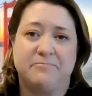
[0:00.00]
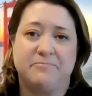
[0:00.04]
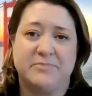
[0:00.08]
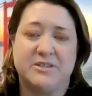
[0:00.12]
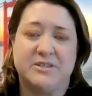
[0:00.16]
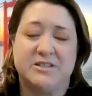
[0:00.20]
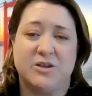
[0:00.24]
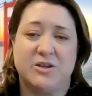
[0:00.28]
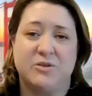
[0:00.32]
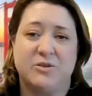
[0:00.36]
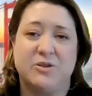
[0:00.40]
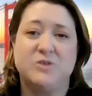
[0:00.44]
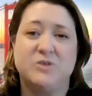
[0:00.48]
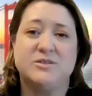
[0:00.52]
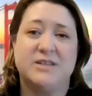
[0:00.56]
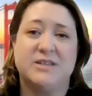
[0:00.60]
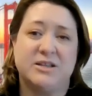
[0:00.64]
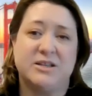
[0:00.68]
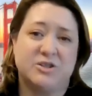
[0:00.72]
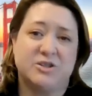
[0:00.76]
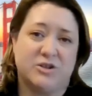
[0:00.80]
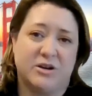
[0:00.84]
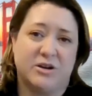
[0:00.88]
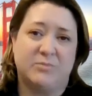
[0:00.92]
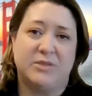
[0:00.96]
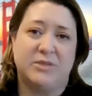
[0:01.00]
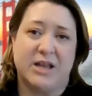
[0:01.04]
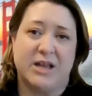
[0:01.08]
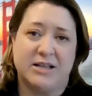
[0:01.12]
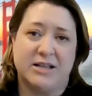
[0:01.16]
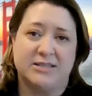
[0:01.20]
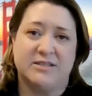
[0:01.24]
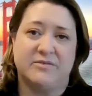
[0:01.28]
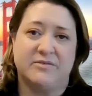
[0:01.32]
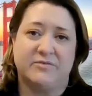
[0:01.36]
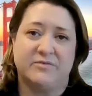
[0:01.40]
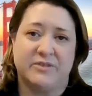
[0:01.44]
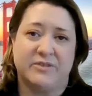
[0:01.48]
Okay. So those things are a
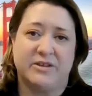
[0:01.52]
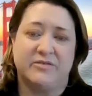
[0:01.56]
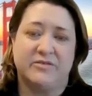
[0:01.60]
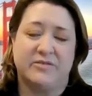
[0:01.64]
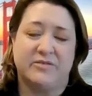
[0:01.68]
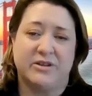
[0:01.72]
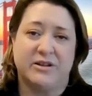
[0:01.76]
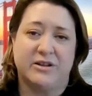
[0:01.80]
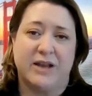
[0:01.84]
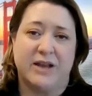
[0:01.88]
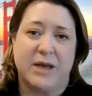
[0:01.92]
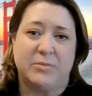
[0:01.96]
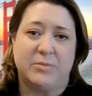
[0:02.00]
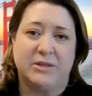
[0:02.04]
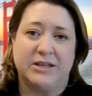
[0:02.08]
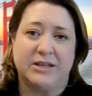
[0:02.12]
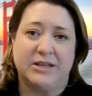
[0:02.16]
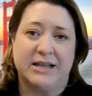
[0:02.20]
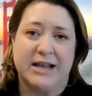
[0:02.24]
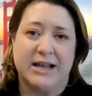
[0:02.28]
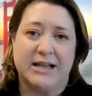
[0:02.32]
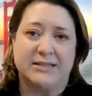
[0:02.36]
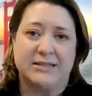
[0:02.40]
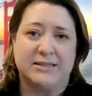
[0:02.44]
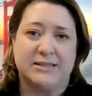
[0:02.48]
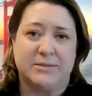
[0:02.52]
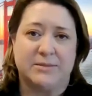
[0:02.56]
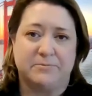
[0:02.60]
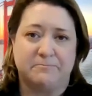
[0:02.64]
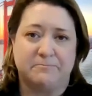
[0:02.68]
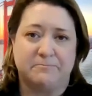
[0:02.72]
plus if an applicant has them.